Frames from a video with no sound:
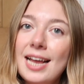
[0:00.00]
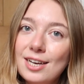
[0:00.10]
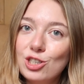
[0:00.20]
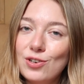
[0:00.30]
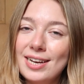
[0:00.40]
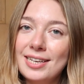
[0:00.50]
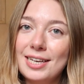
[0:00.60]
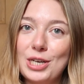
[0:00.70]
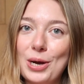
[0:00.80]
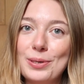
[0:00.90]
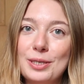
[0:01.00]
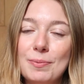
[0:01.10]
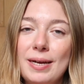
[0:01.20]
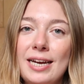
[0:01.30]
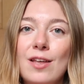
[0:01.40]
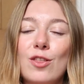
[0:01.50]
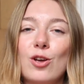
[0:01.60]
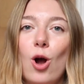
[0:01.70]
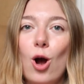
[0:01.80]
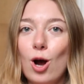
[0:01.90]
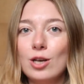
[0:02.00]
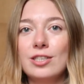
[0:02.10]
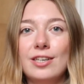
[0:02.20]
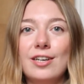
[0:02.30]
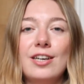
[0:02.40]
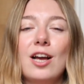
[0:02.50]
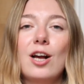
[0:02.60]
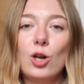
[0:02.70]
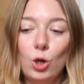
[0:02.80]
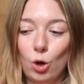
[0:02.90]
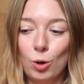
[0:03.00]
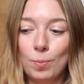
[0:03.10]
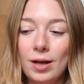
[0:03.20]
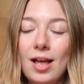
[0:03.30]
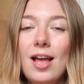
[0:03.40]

next trend is going to be the Cardigan Club.